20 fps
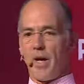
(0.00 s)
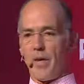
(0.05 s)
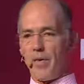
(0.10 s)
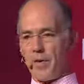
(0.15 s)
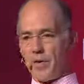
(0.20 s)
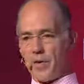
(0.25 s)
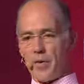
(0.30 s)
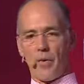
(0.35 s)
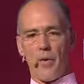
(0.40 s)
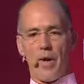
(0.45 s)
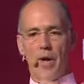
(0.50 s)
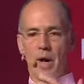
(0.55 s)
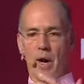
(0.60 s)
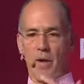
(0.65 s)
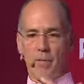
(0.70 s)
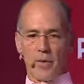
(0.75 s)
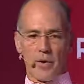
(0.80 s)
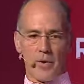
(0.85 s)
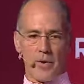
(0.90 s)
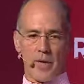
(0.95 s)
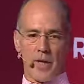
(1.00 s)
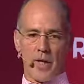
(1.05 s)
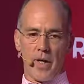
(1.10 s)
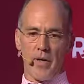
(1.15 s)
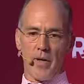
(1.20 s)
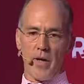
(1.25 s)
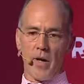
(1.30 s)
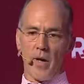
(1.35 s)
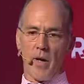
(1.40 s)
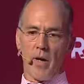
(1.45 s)
There's a great
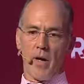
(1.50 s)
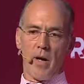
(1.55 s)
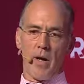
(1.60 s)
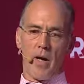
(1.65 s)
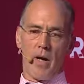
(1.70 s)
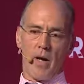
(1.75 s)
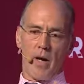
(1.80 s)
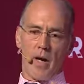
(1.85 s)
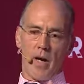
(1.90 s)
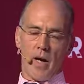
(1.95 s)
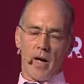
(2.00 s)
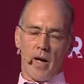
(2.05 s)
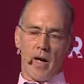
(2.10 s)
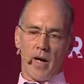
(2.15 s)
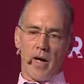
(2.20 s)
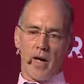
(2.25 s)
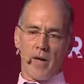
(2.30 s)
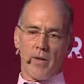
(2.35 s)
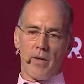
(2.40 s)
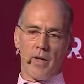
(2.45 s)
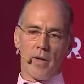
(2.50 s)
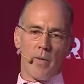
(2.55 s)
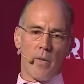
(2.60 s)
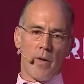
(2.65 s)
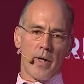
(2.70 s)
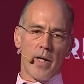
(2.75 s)
opportunity there. I think where it